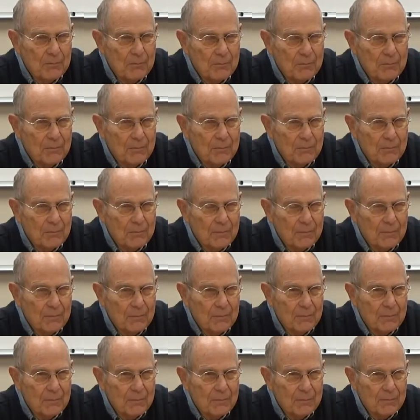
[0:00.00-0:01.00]

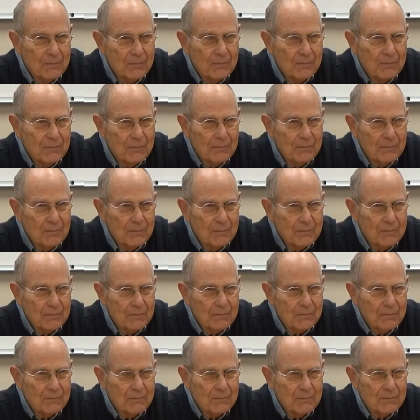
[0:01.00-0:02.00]

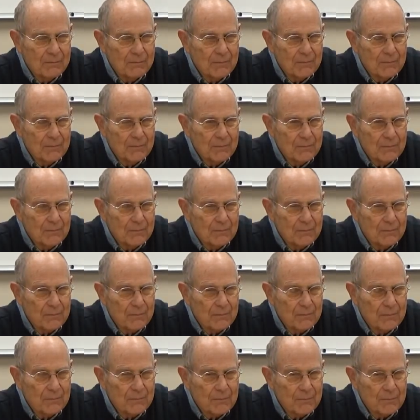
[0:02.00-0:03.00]

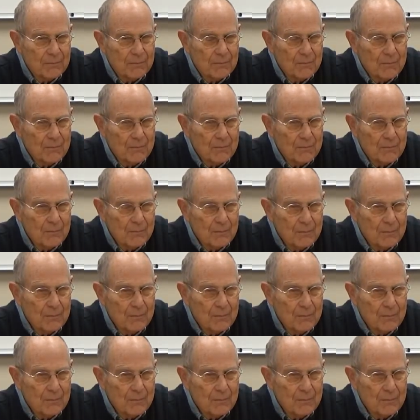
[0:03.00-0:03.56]
(no one is talking)